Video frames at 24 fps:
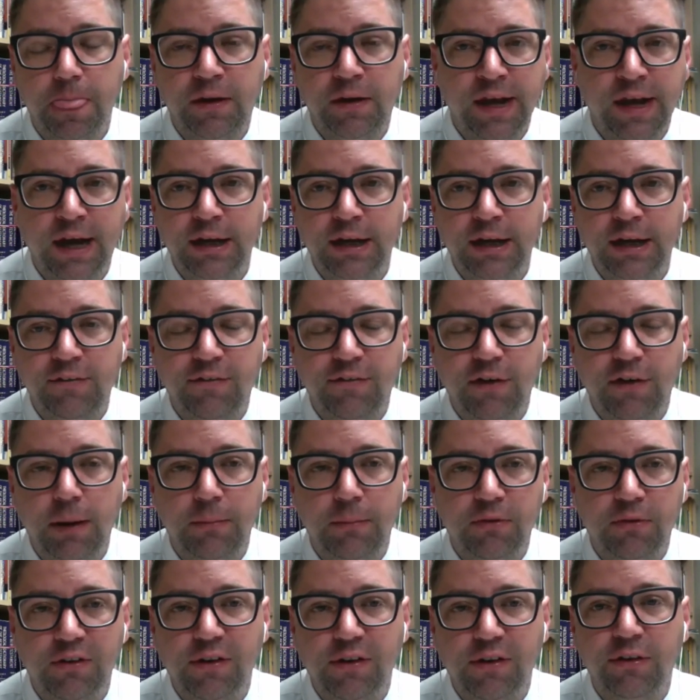
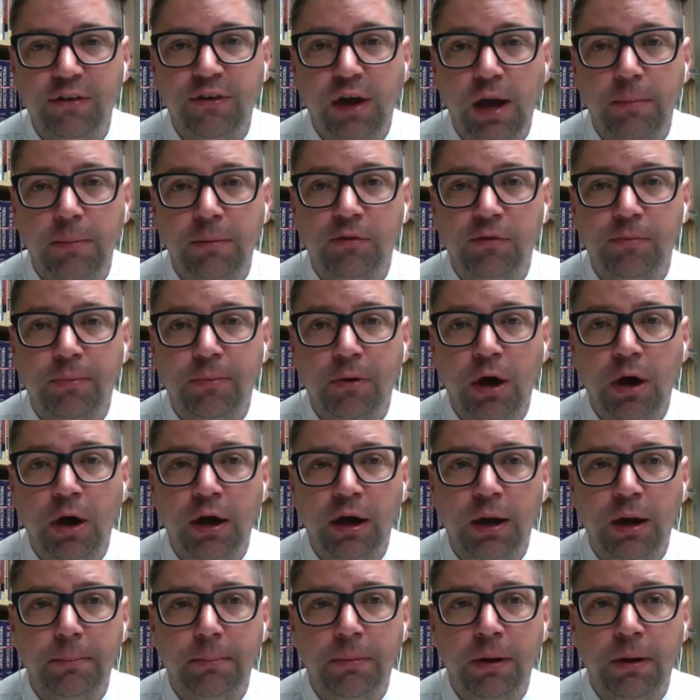95% of the time it's brought
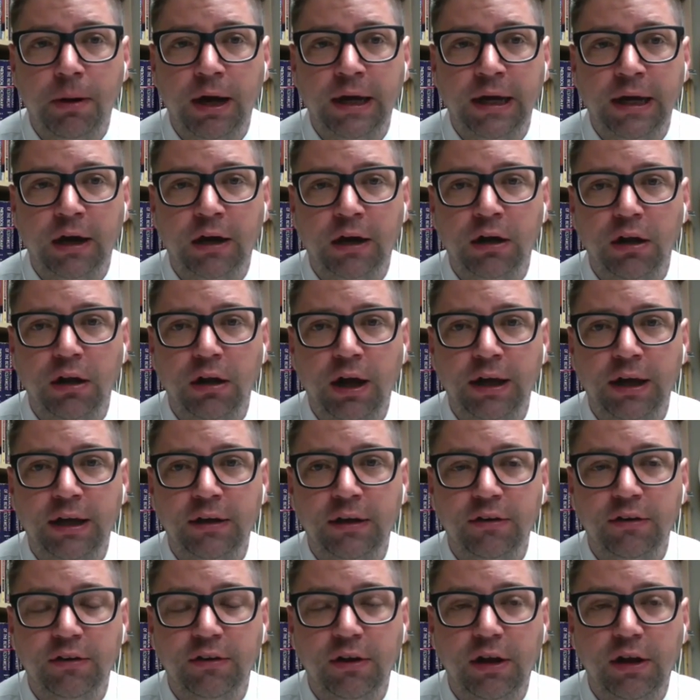up by a client